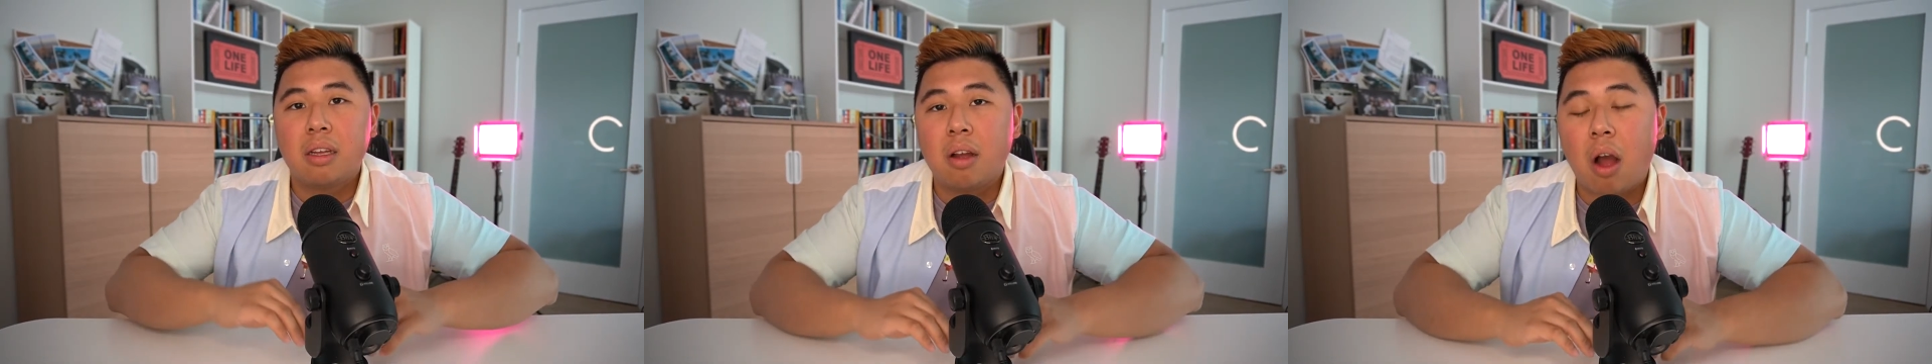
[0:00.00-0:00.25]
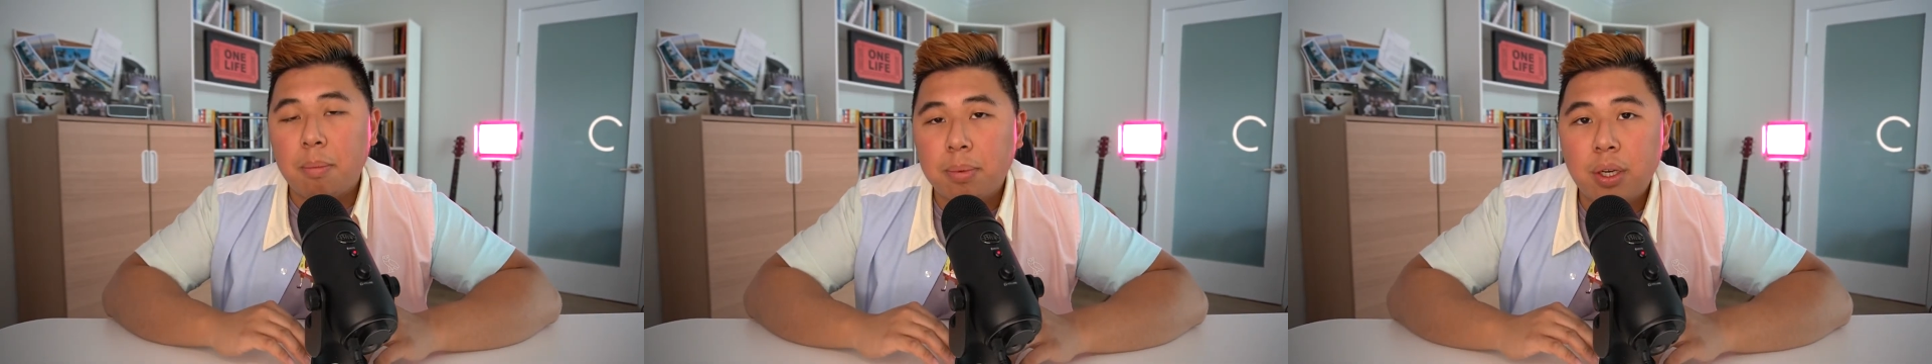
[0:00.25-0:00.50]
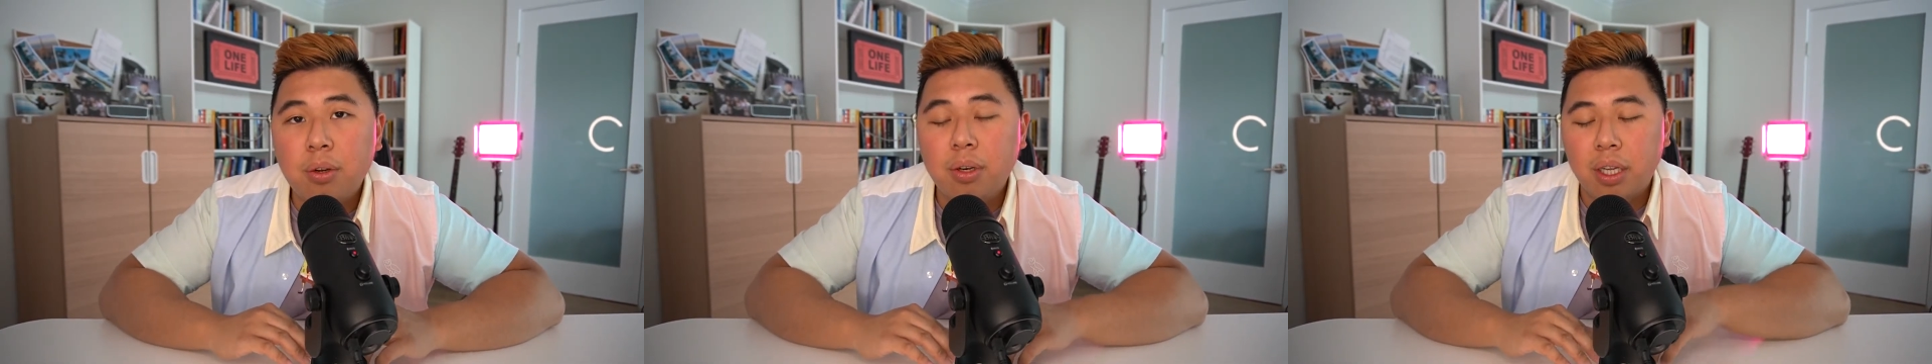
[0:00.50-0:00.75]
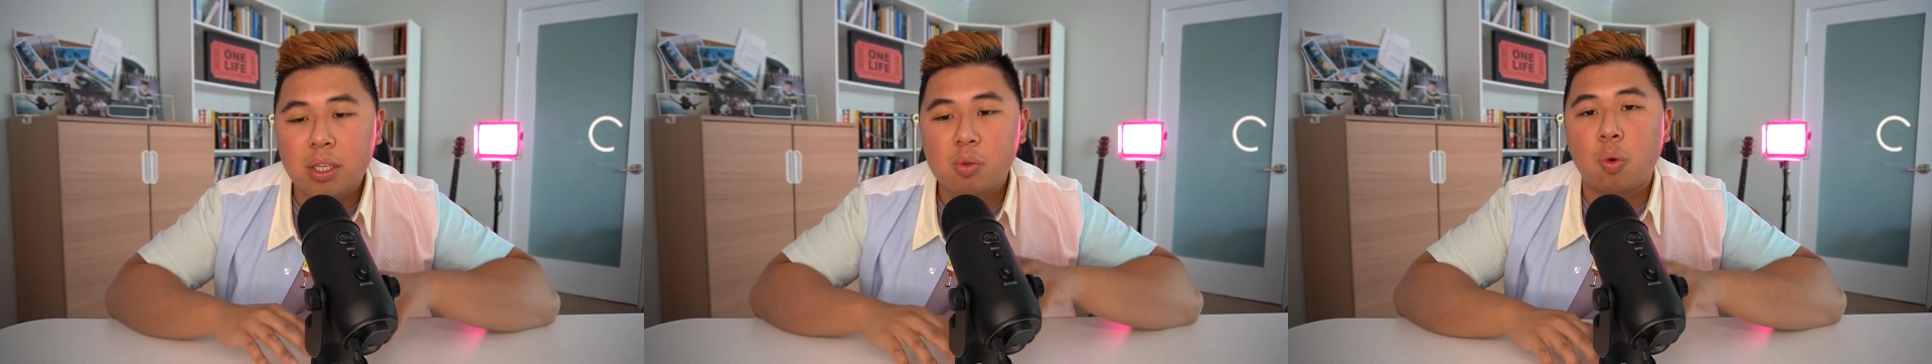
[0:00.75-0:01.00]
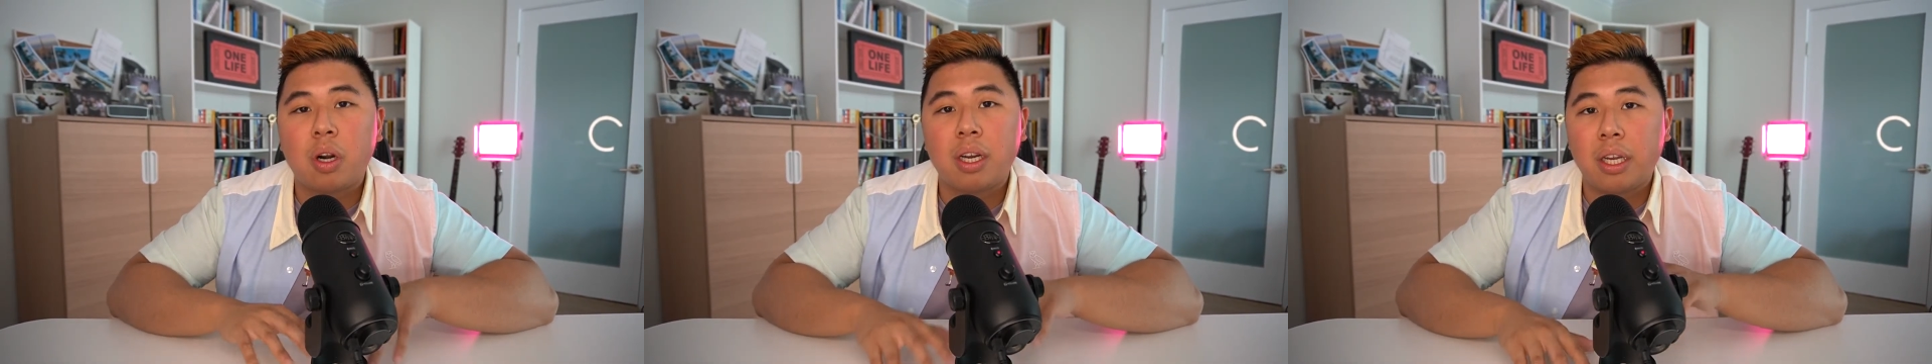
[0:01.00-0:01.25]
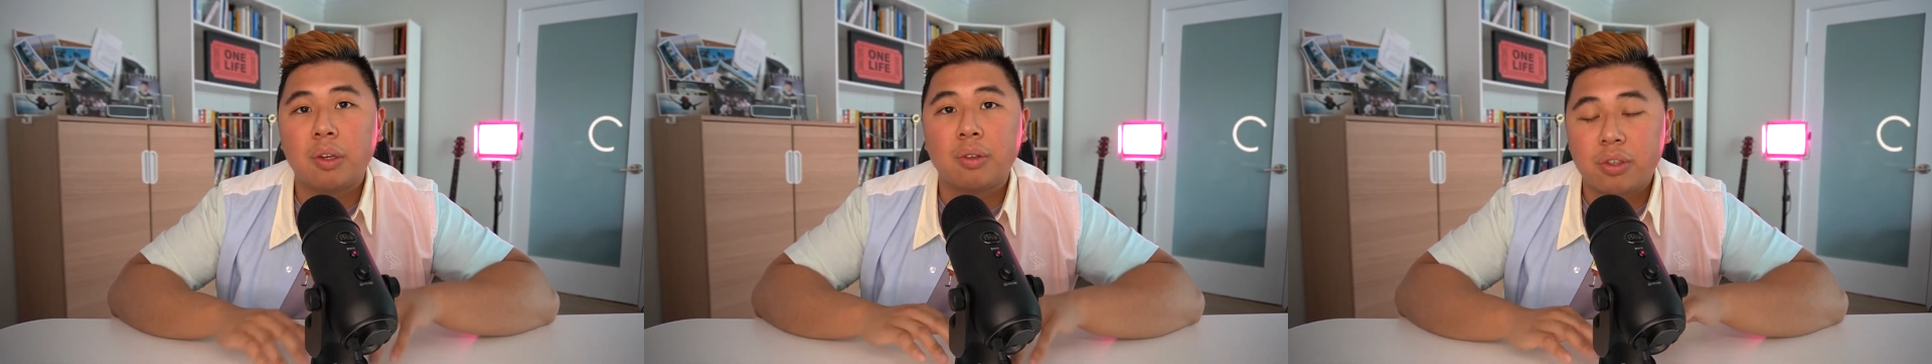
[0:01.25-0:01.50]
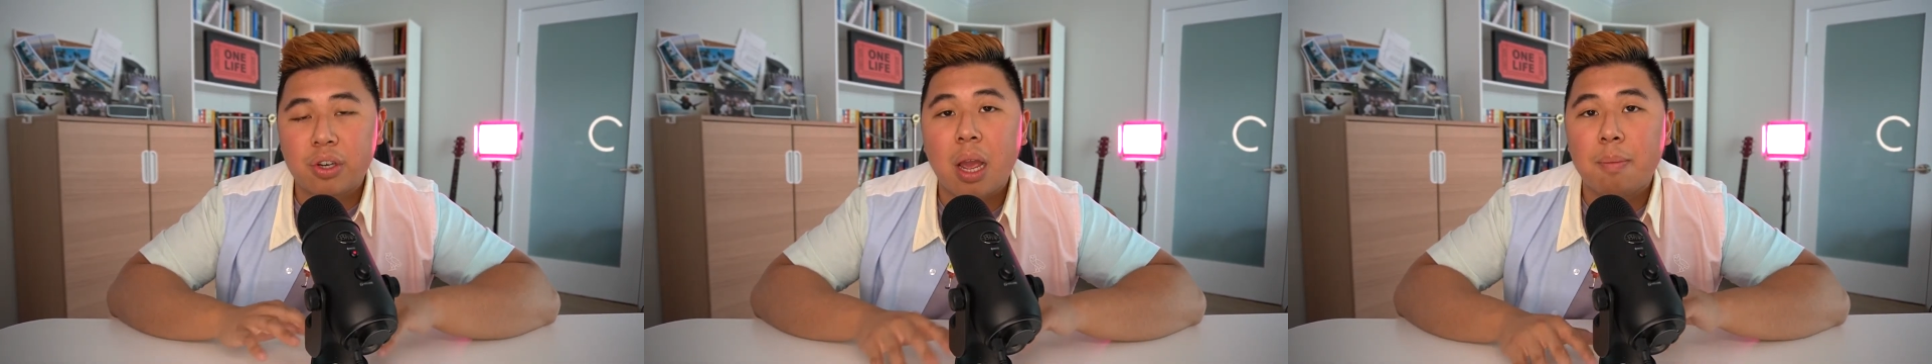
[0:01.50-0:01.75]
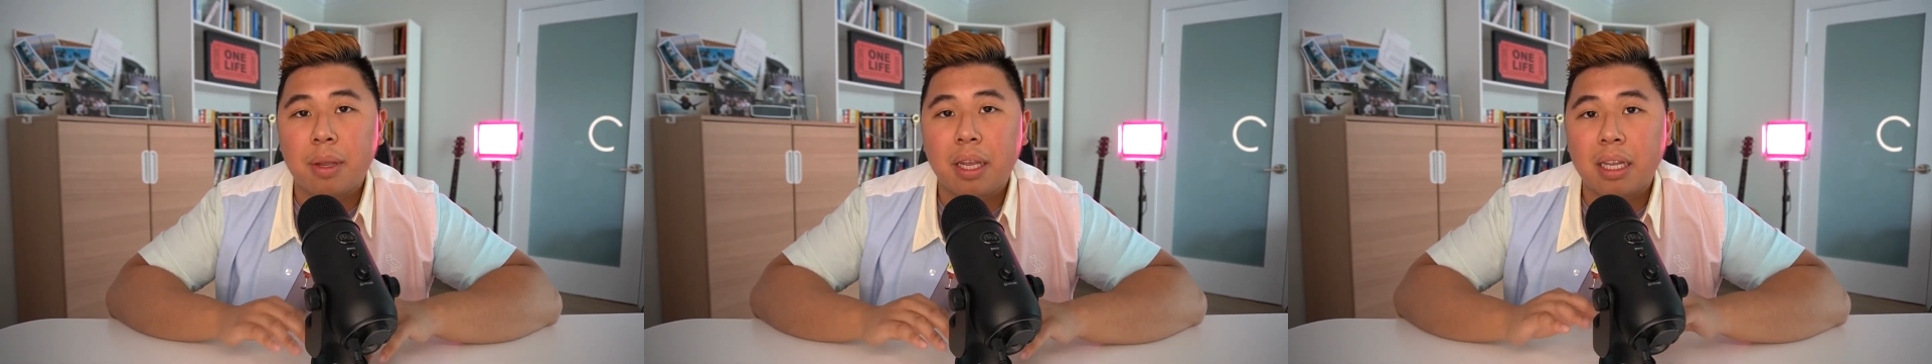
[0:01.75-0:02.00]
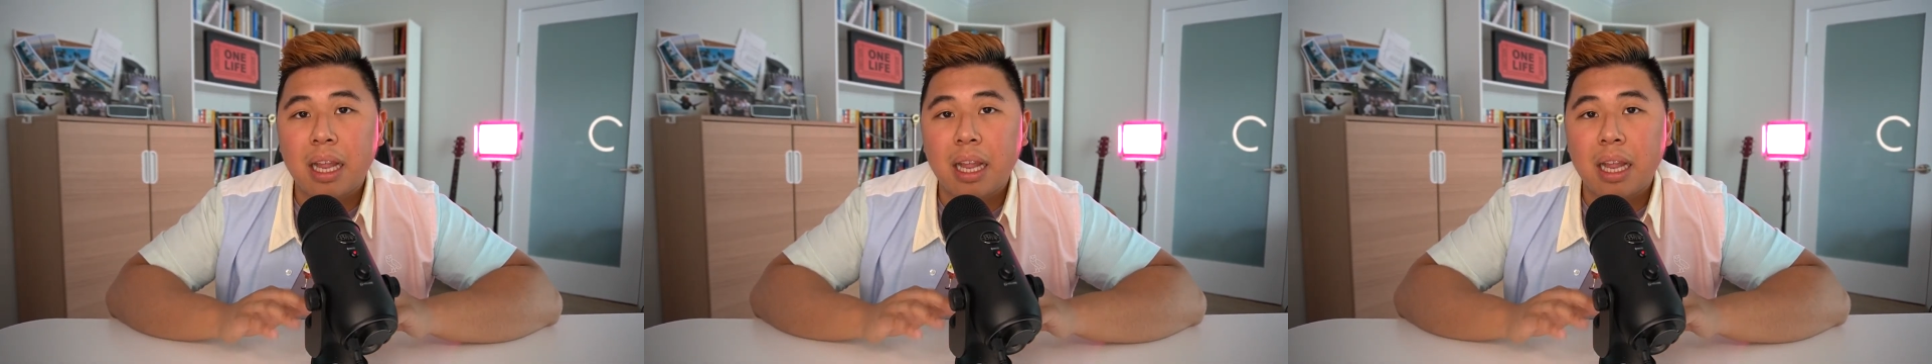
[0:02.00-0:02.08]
opportunities where they're typing in